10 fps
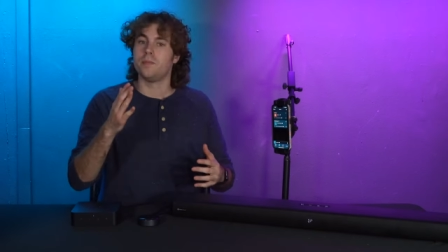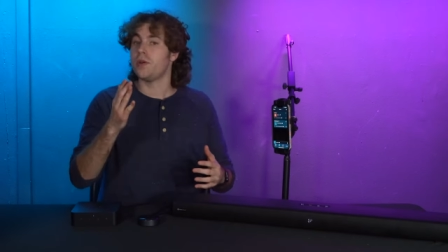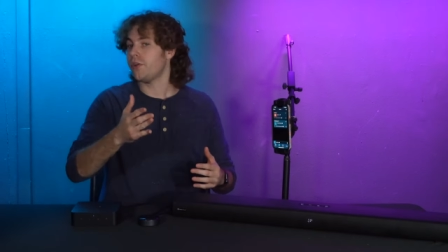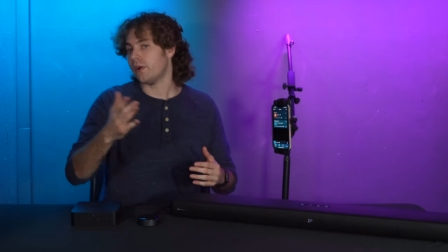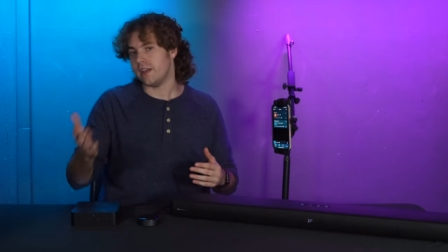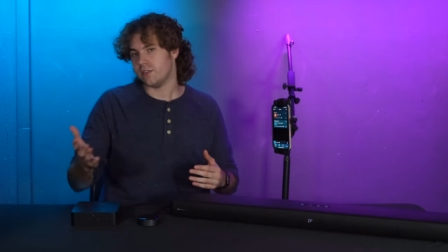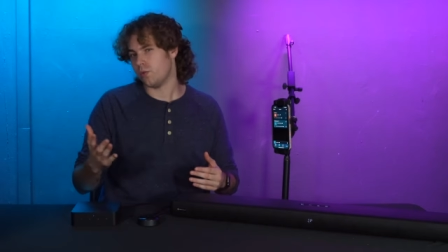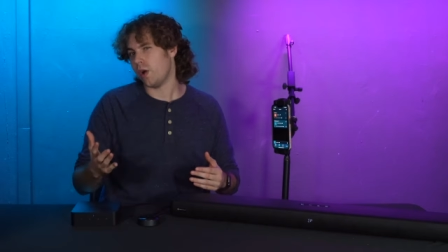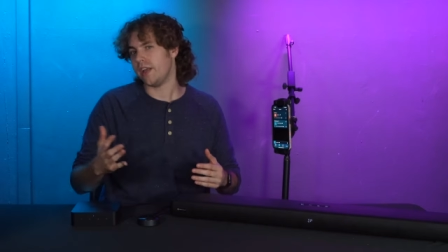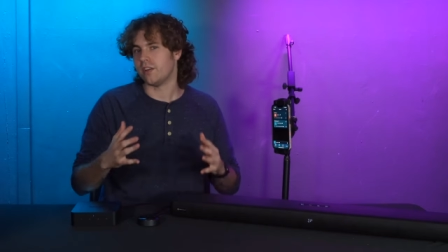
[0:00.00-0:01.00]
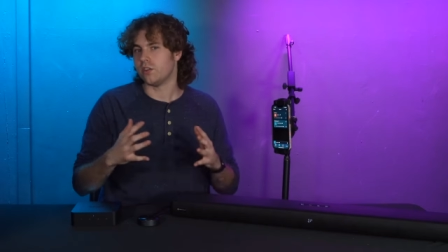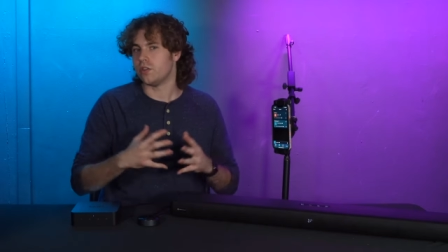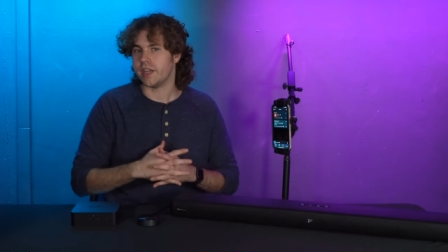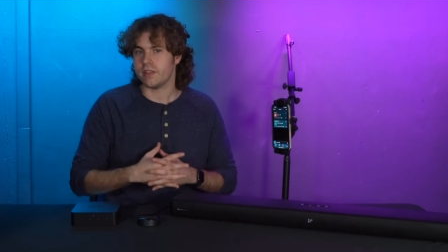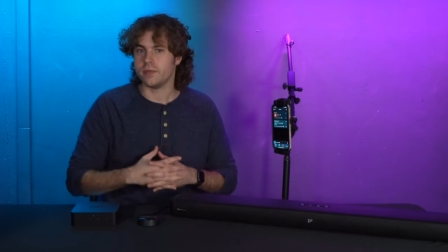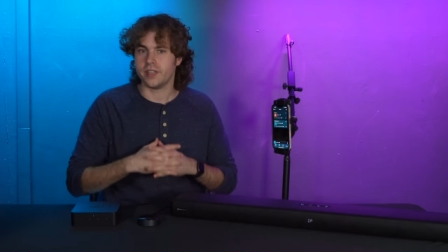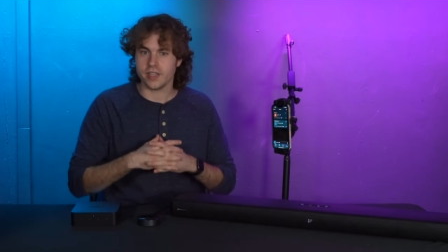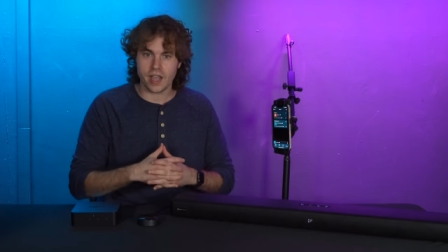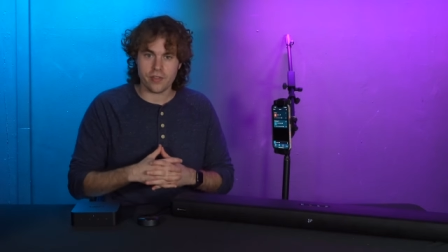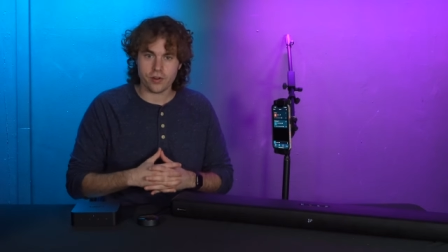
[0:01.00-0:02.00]
but there is a way to link them
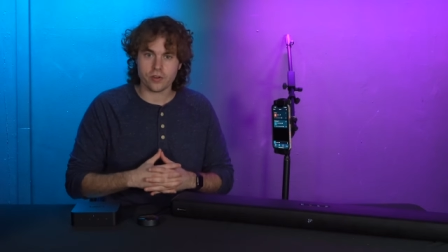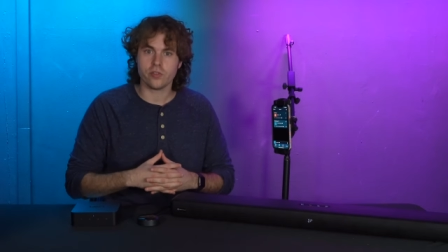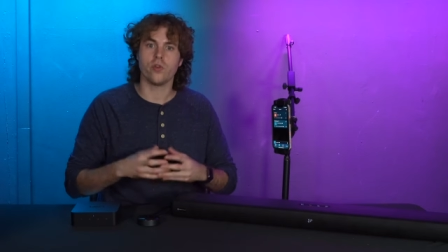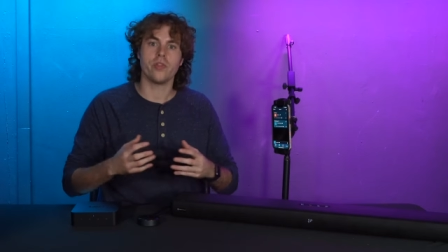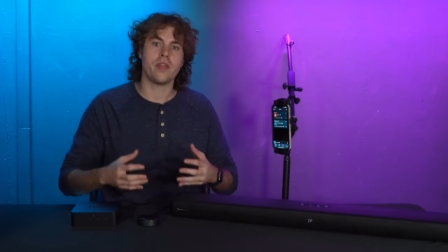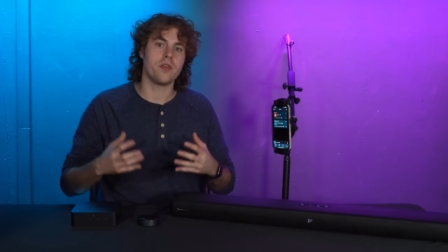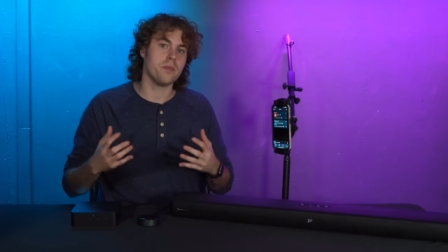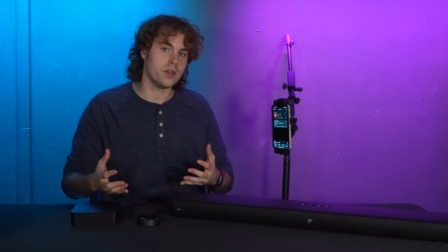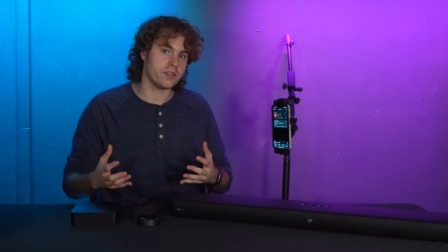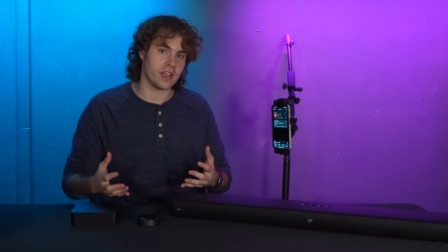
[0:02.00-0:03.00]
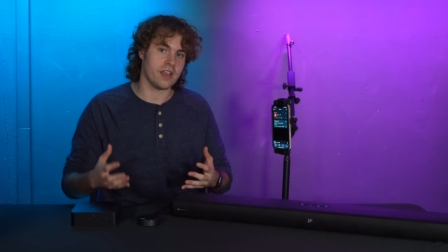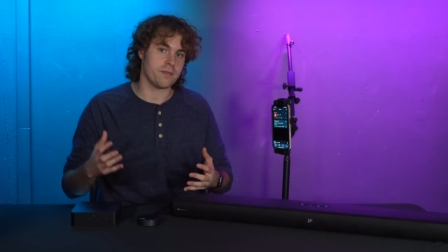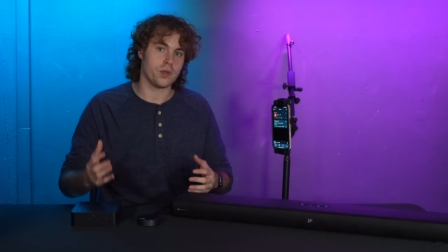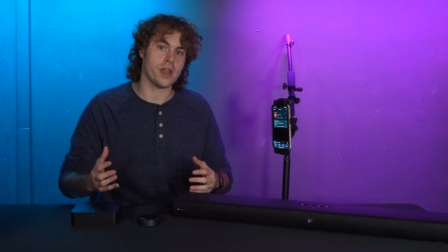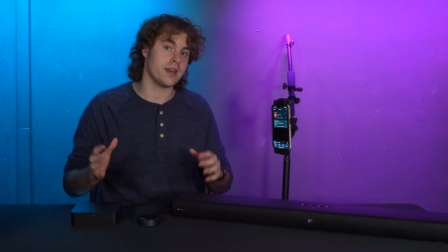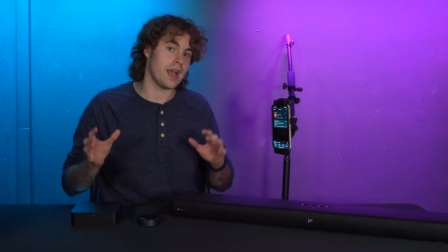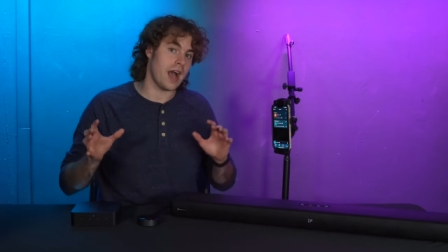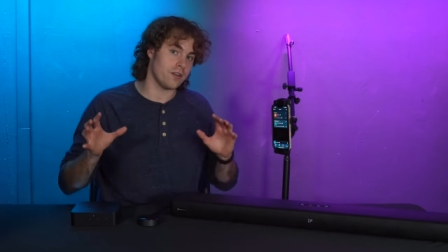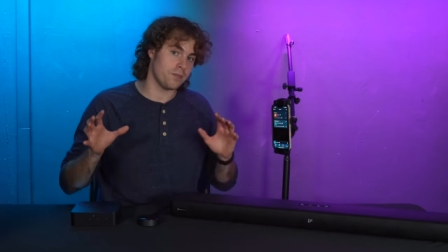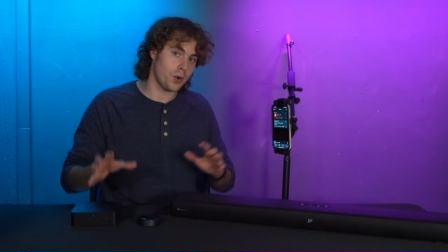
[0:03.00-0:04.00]
together so that the music is playing
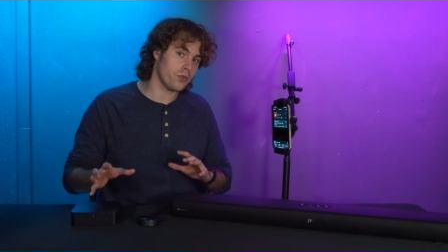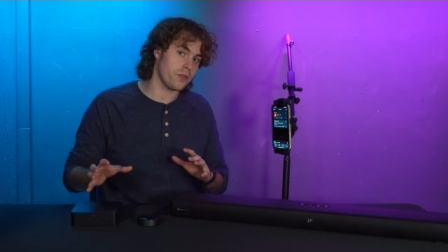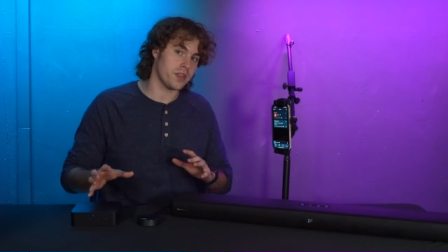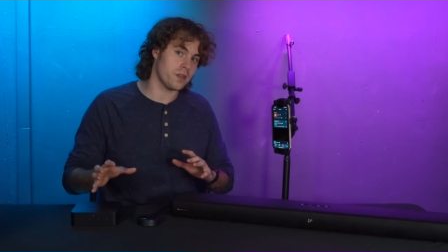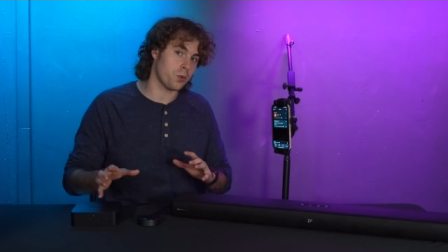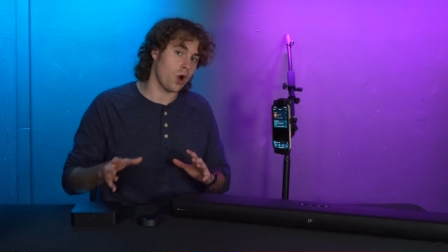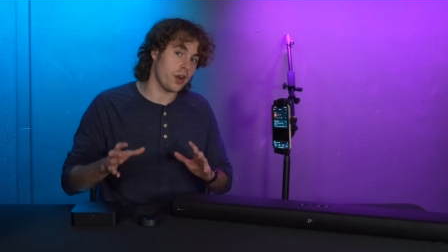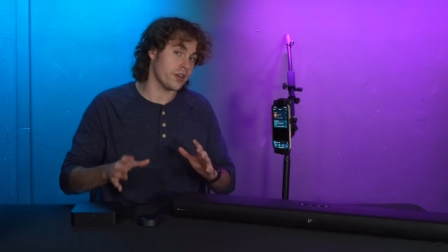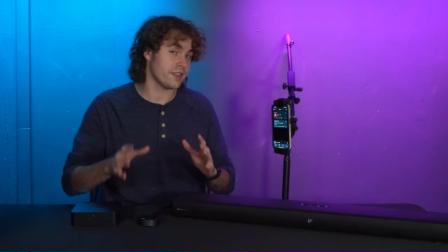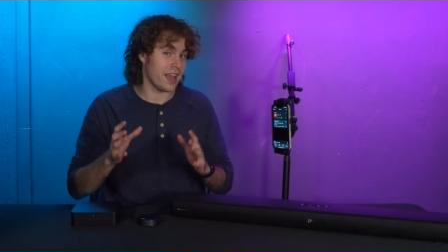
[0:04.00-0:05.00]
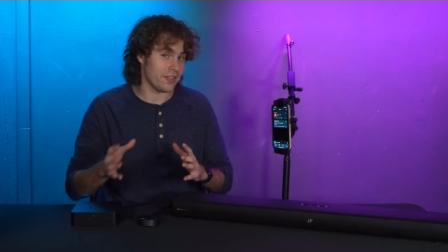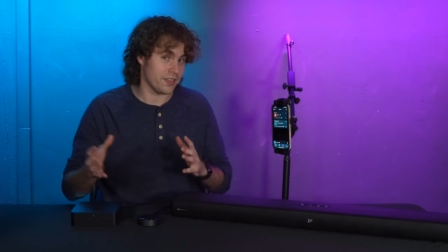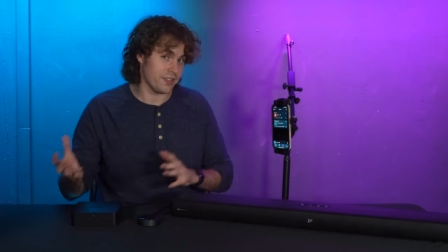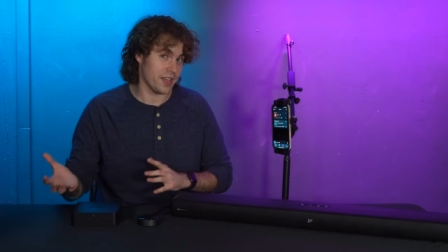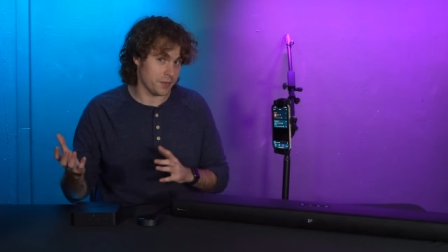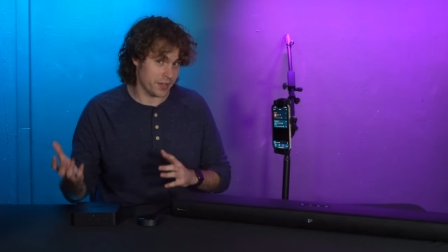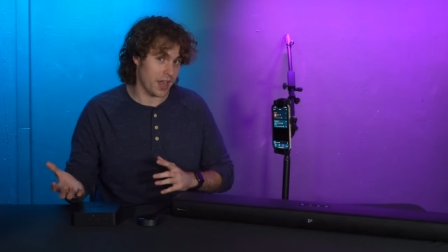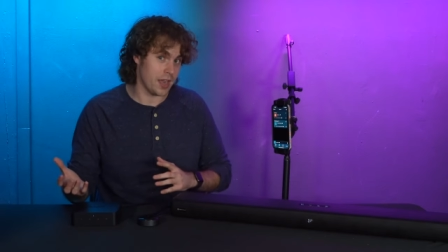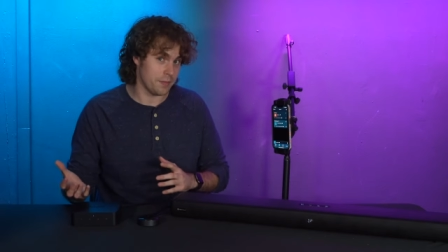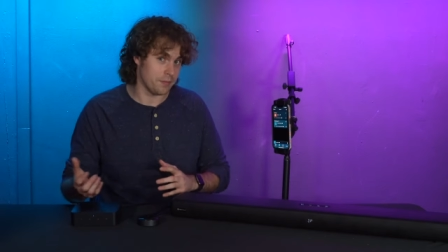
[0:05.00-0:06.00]
out of both of these products at the same
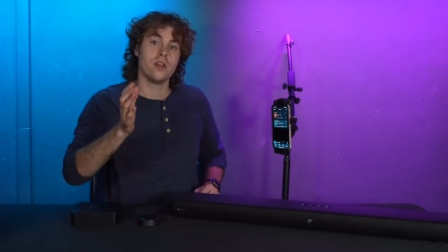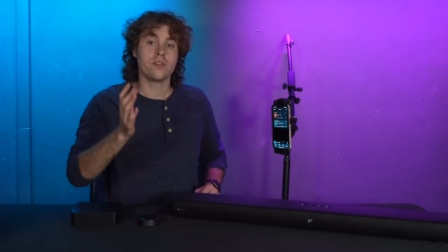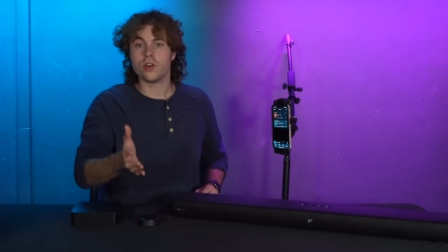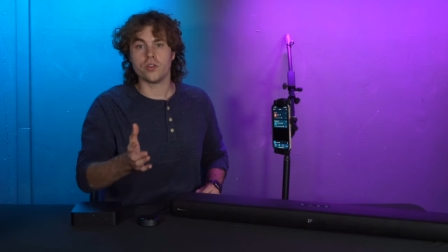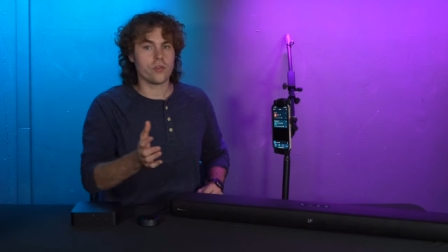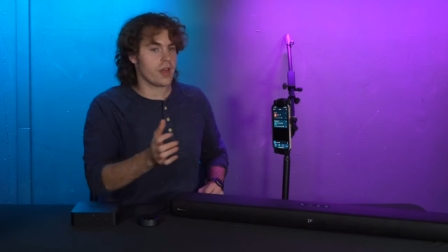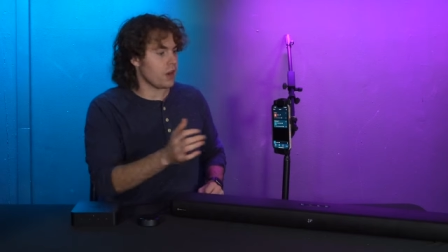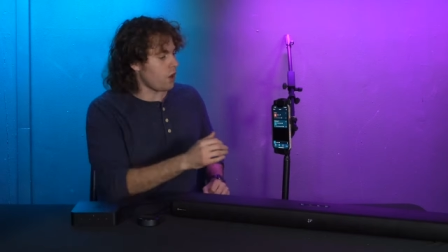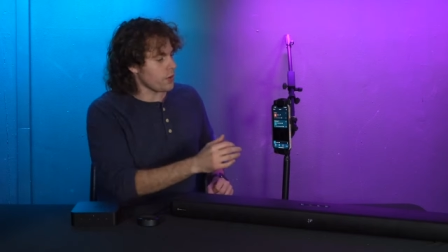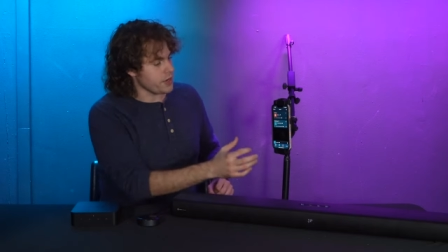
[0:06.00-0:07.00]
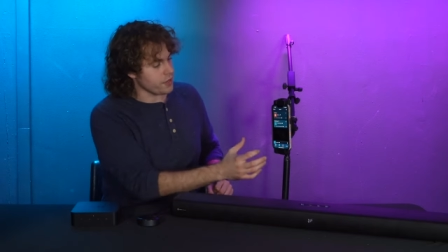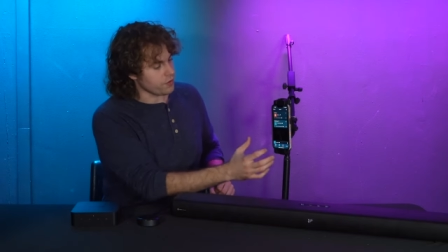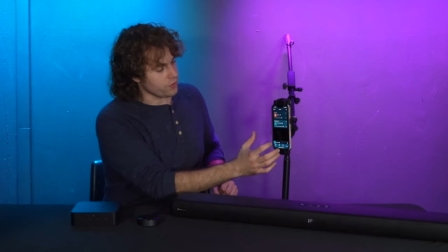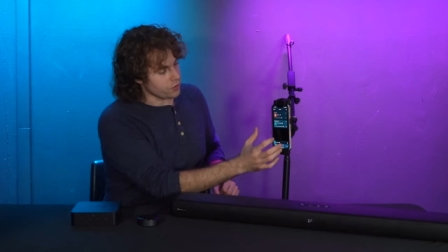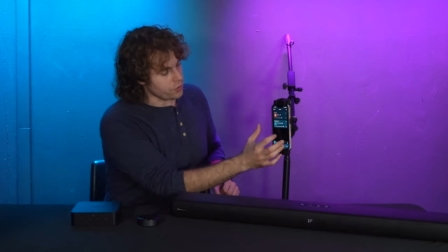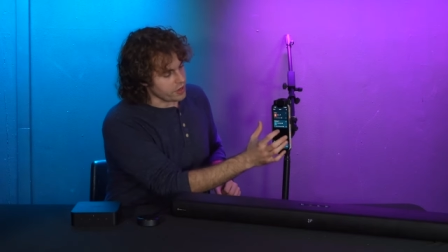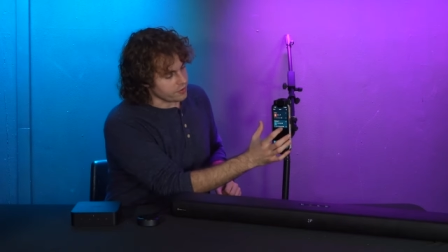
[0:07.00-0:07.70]
time. So to do that, all we need to do